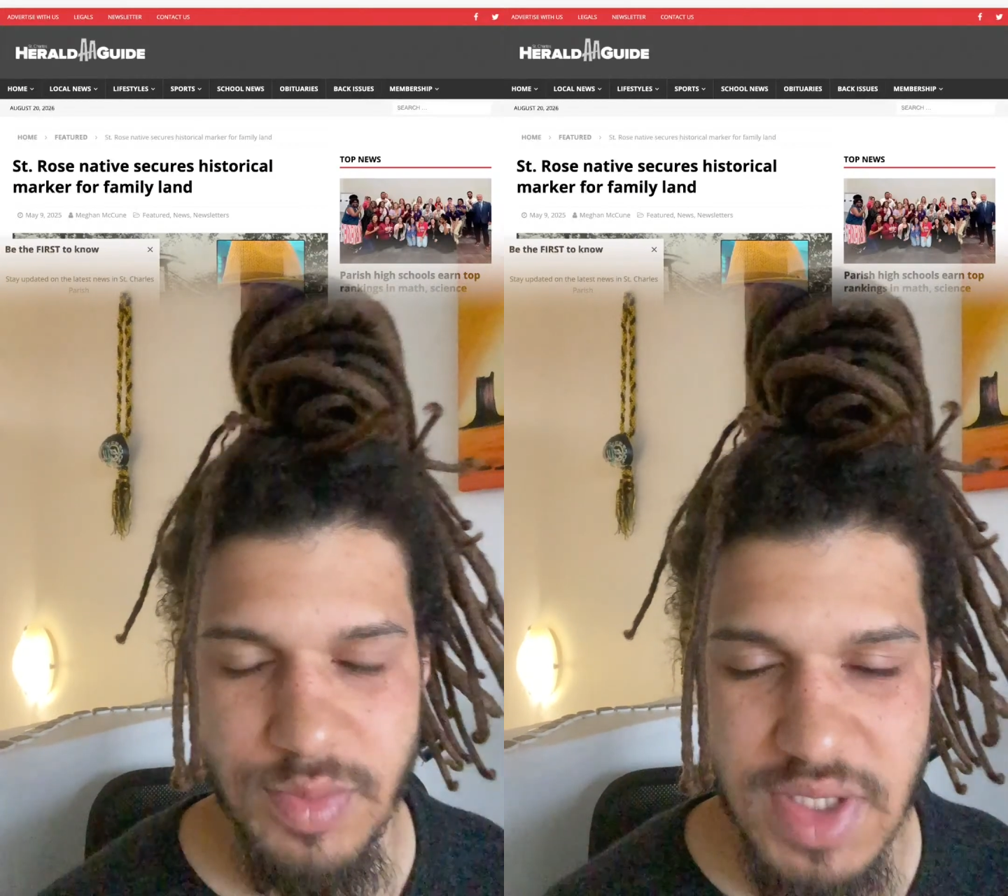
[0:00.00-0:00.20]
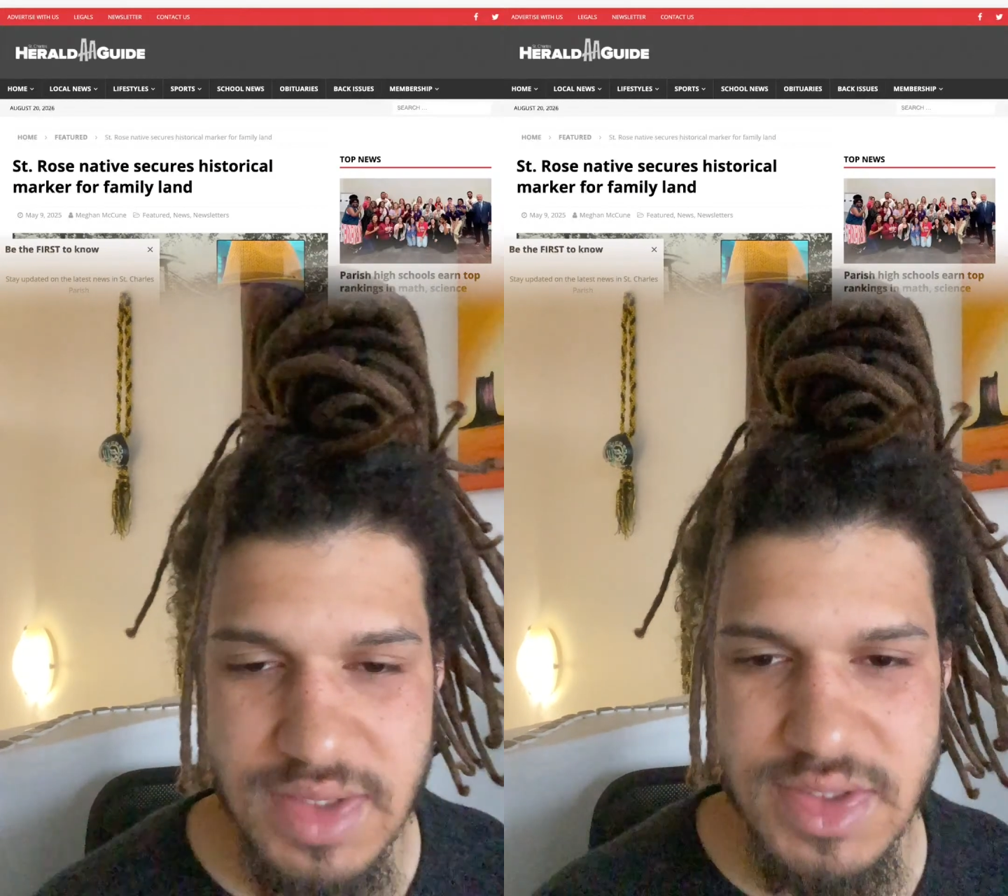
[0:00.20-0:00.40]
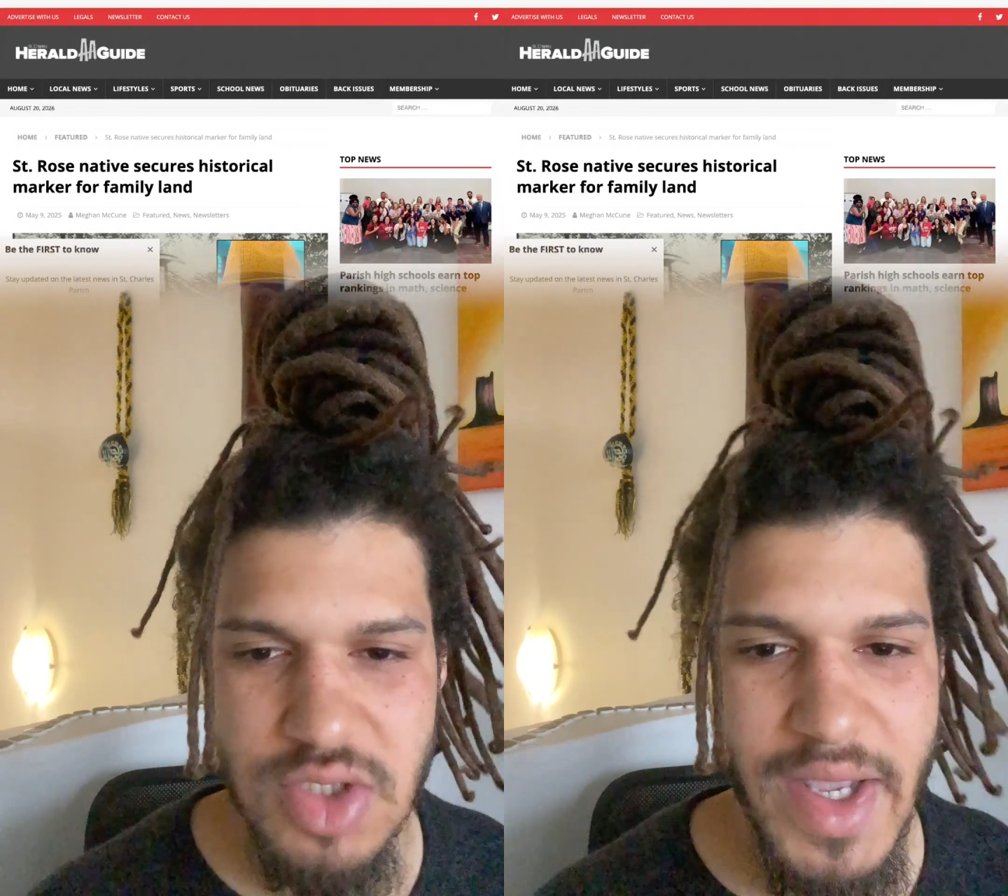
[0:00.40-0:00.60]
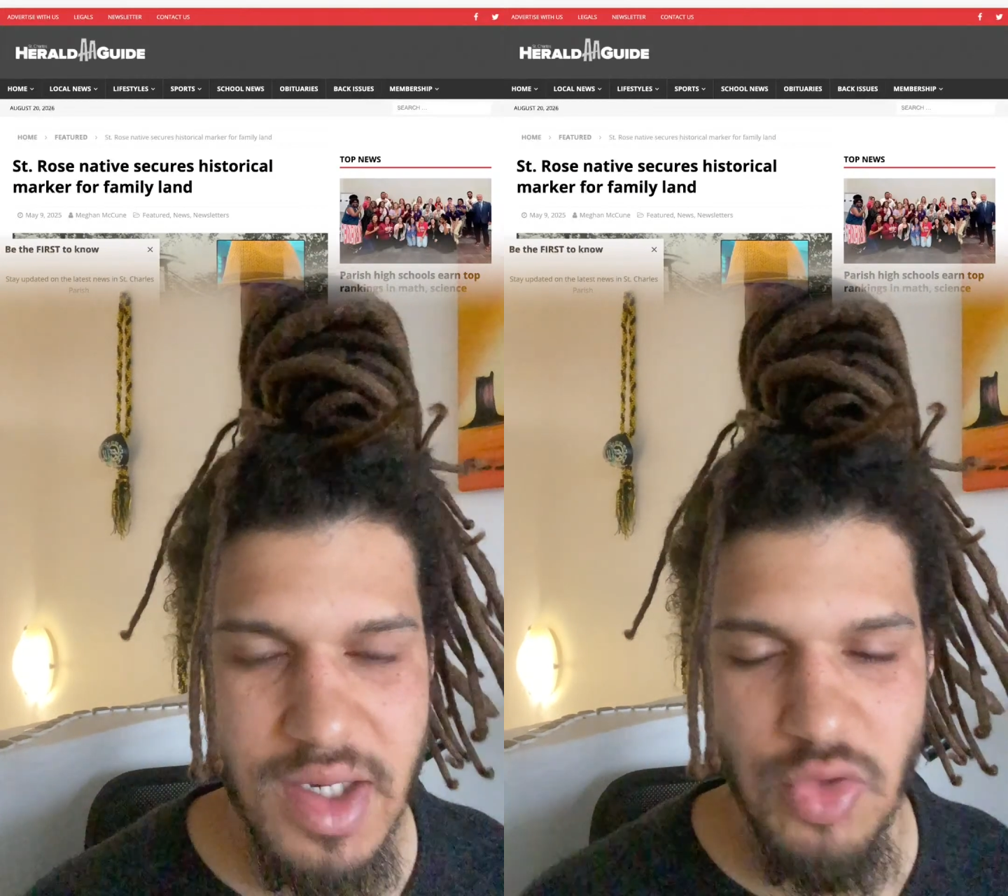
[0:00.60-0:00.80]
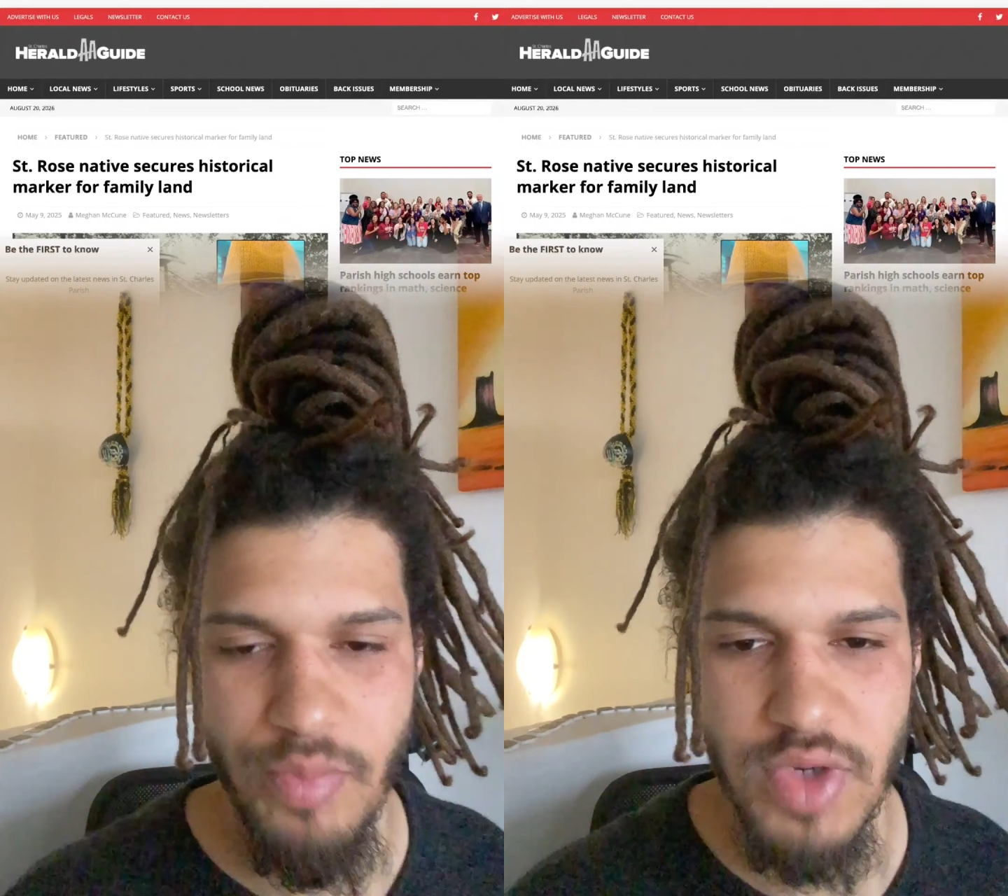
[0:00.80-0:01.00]
but they still had
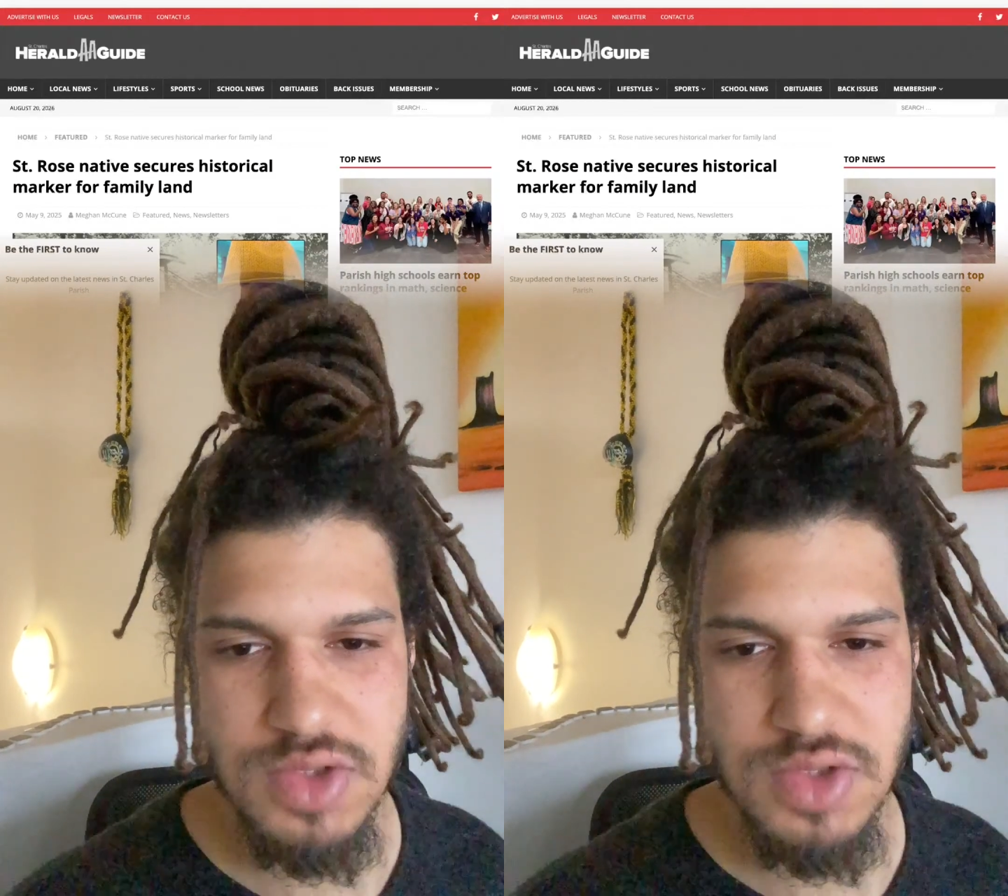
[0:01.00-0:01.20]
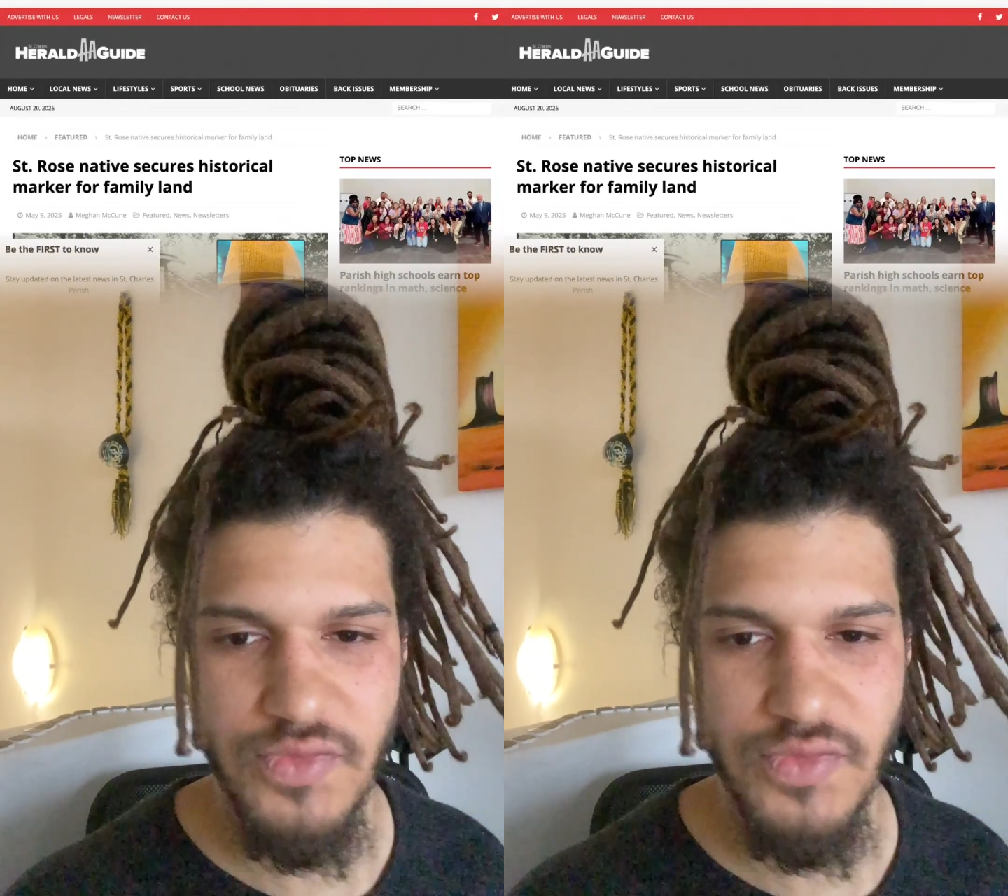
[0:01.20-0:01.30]
an oppressive